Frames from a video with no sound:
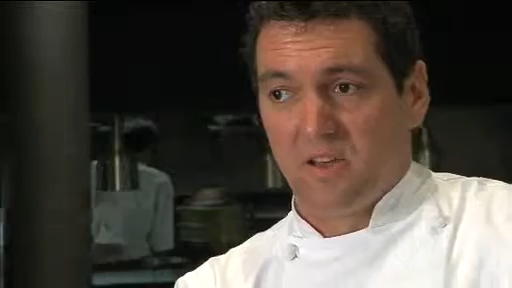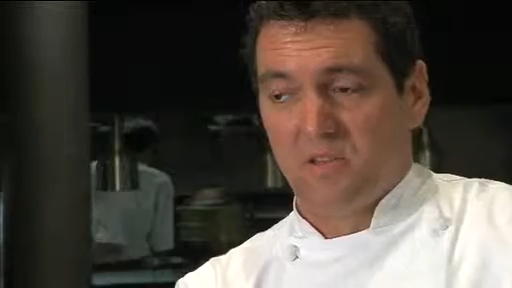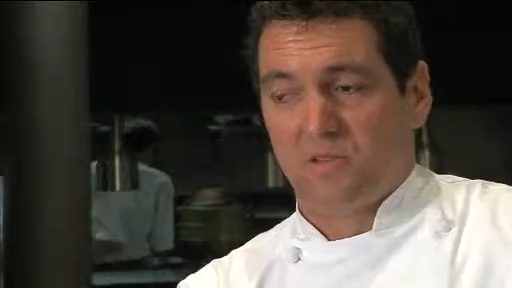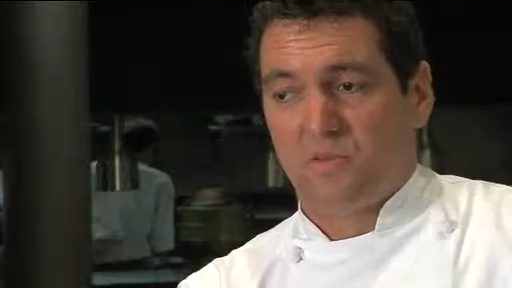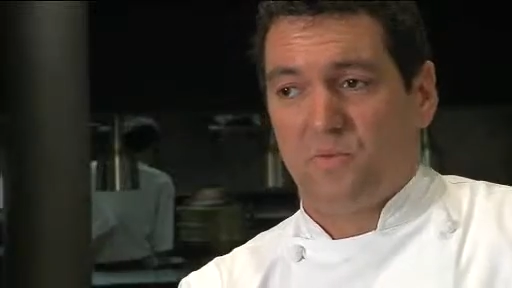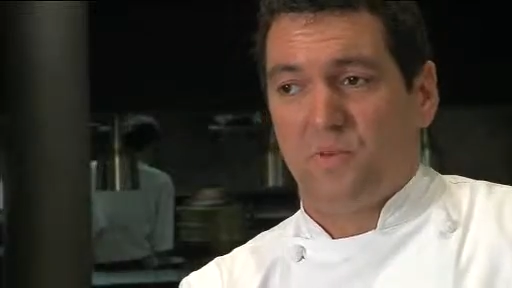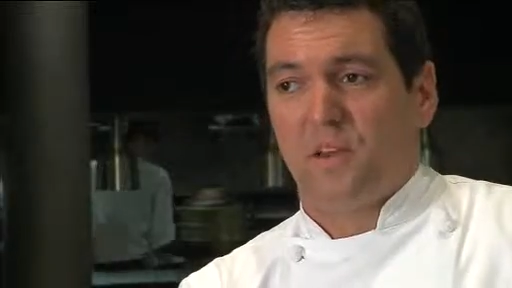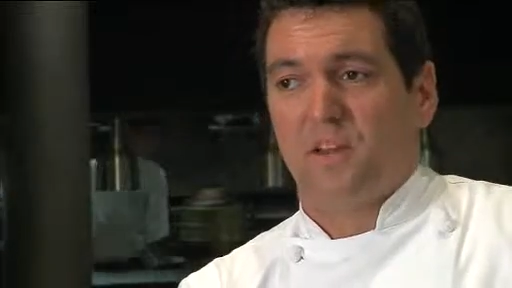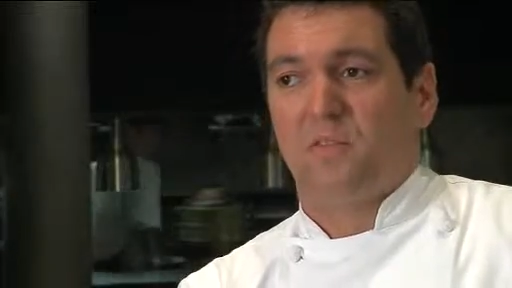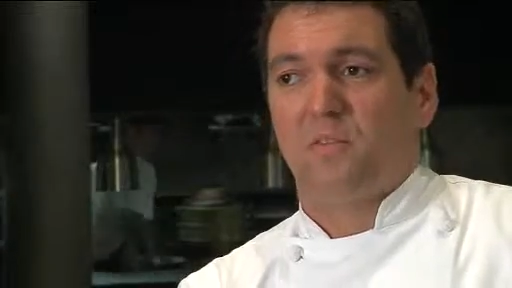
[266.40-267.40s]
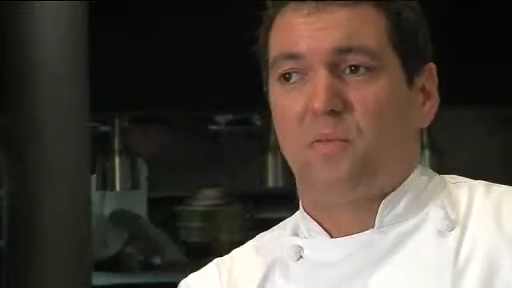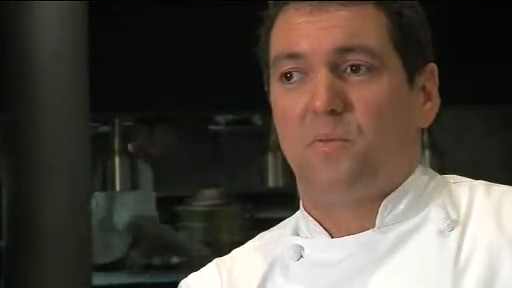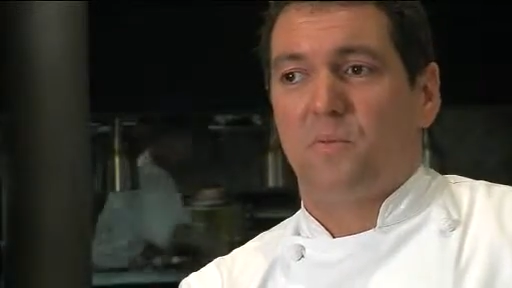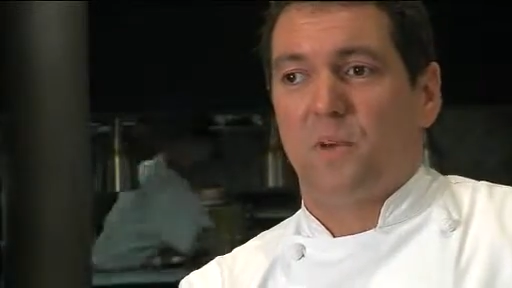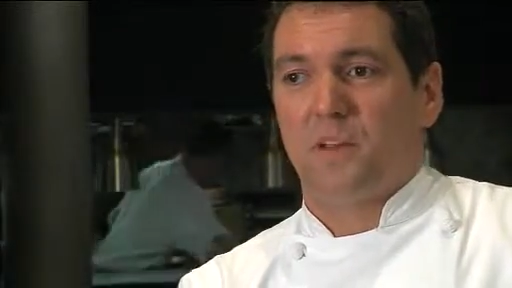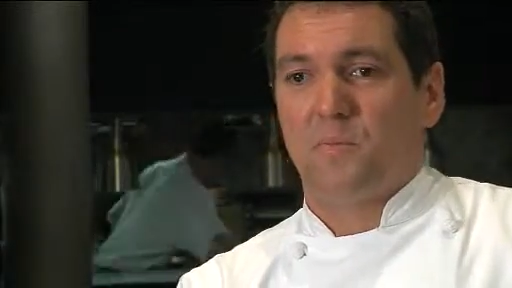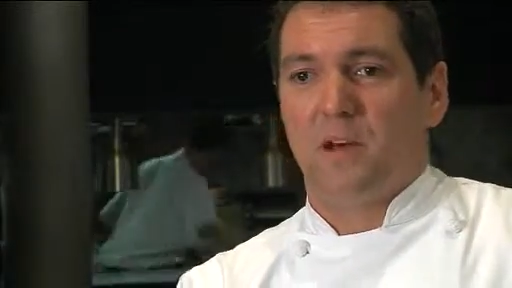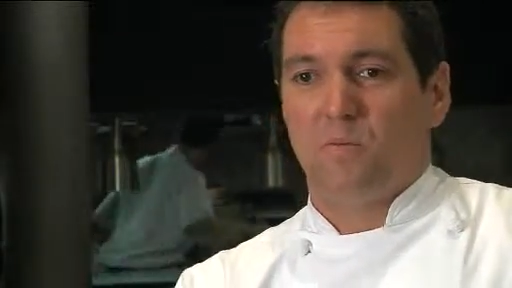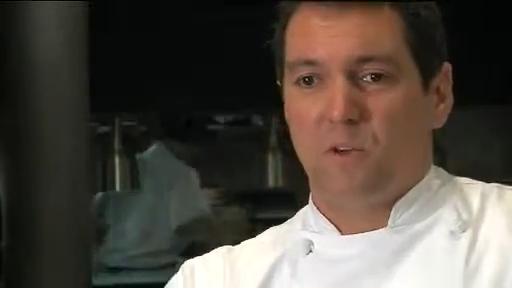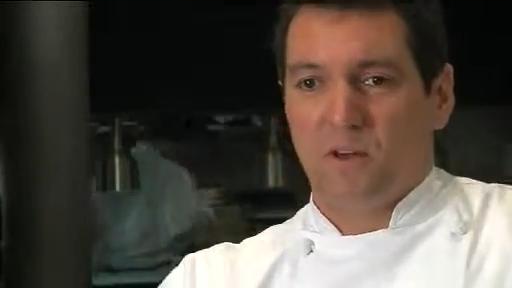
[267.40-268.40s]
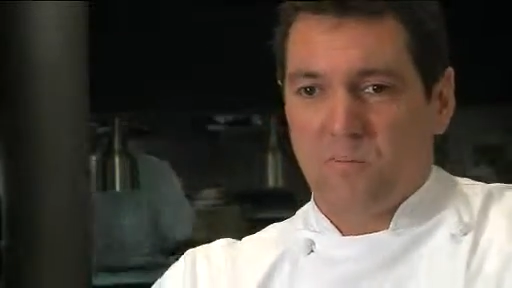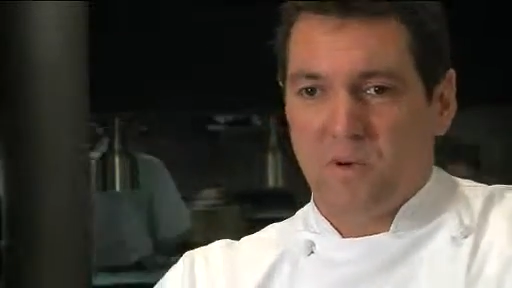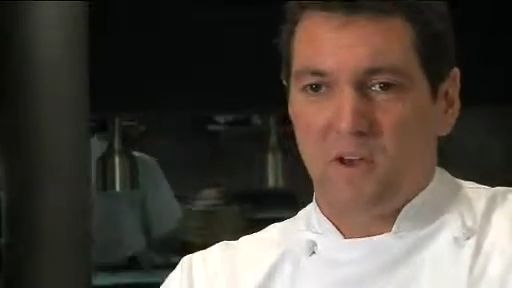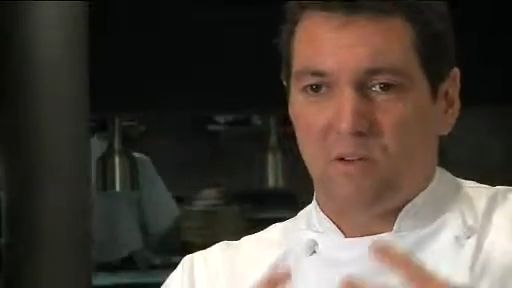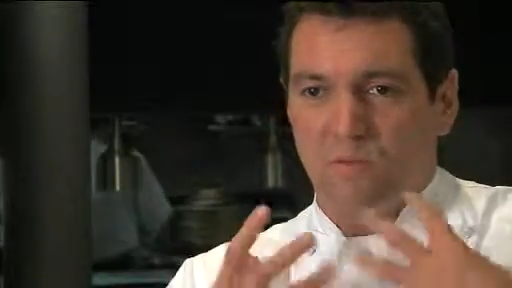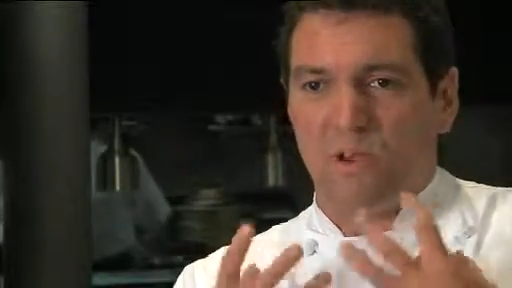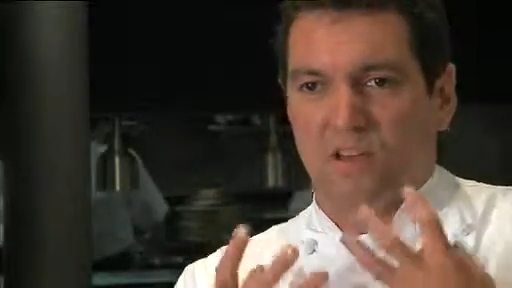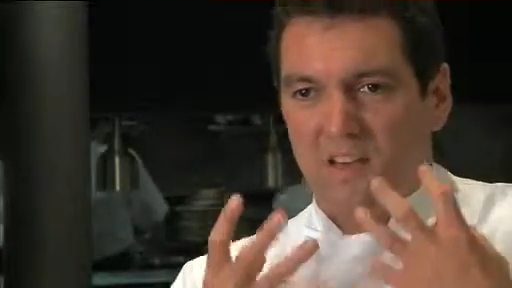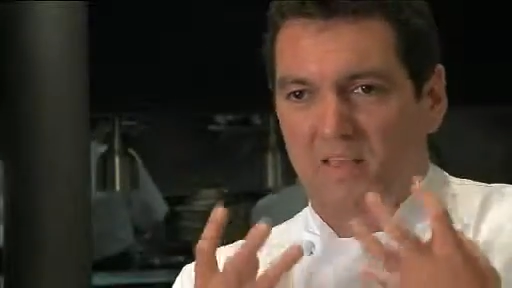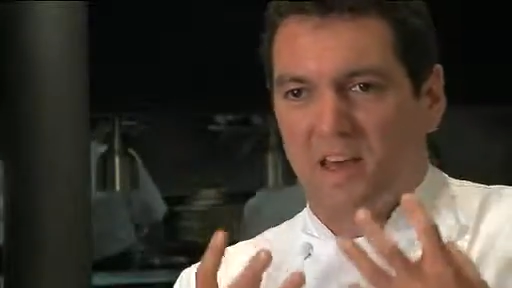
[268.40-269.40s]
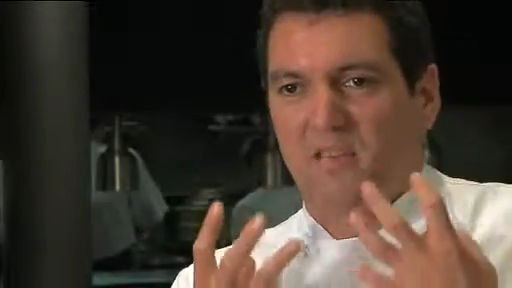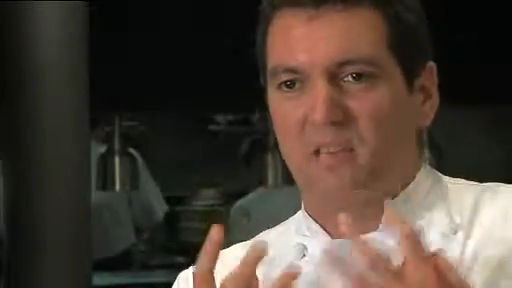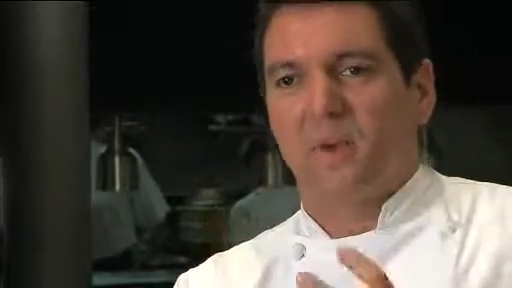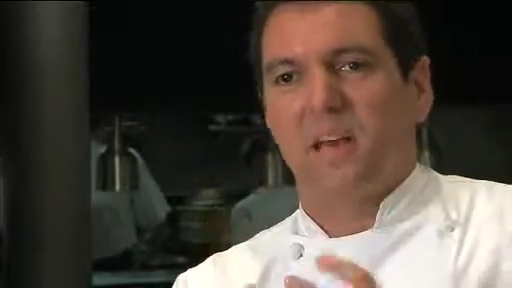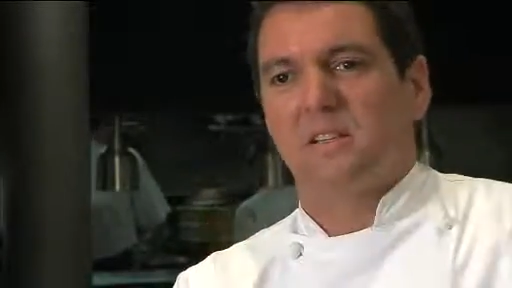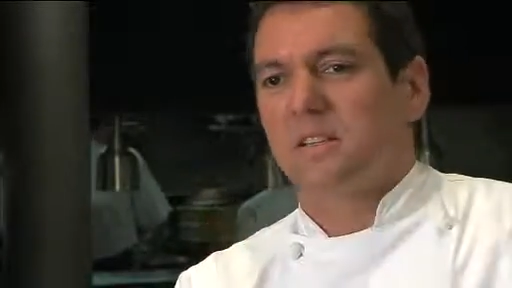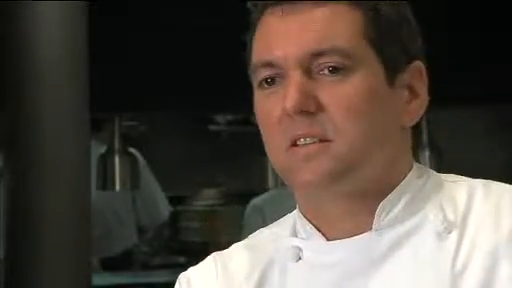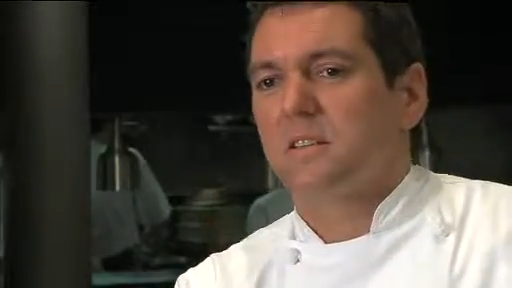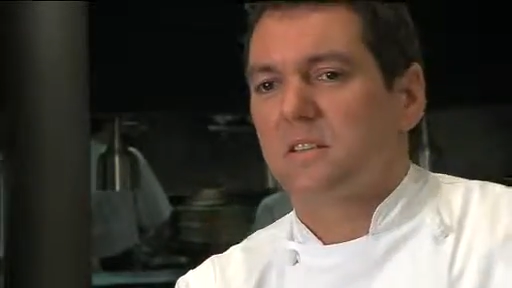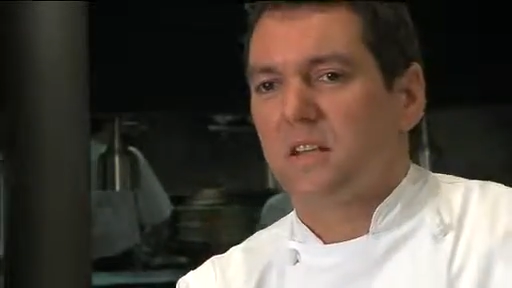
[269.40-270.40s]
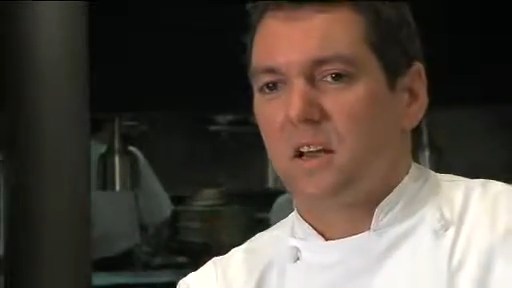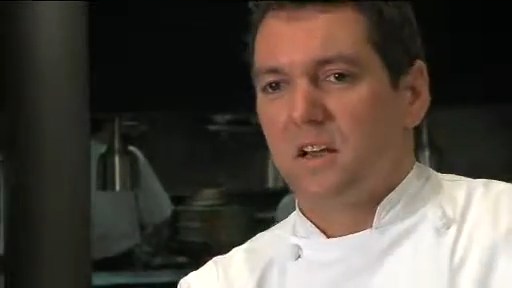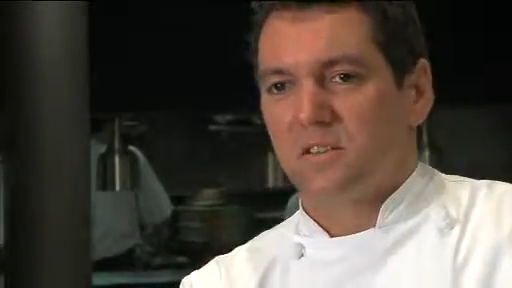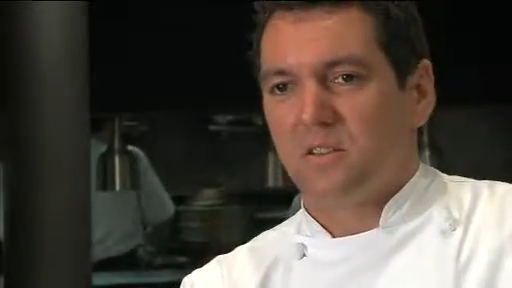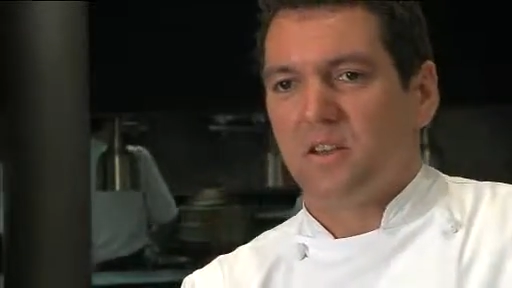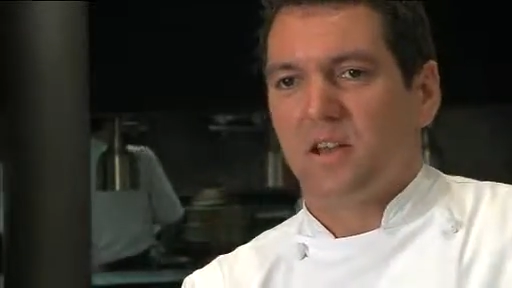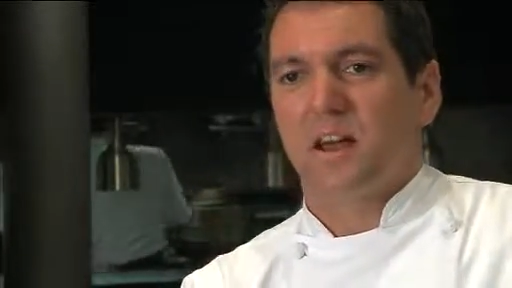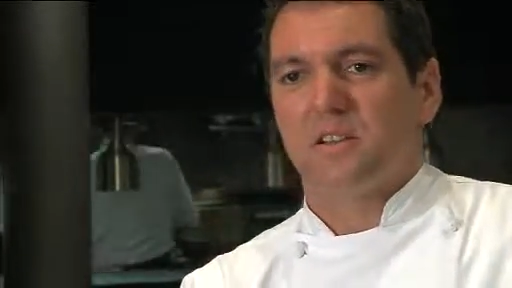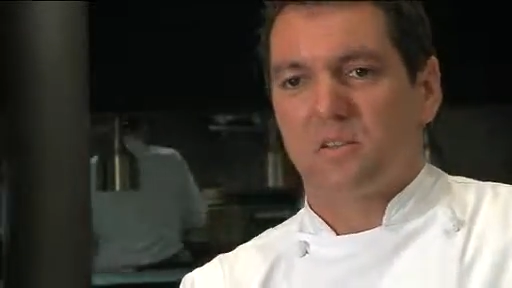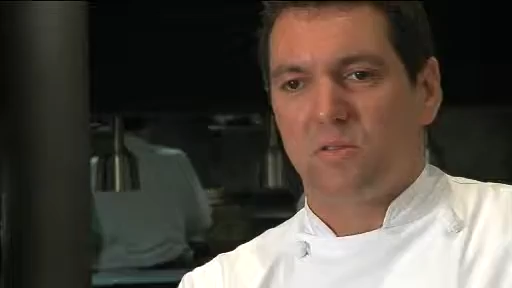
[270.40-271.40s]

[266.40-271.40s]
you can think about really big, rich, heavy beers, and it's not the case.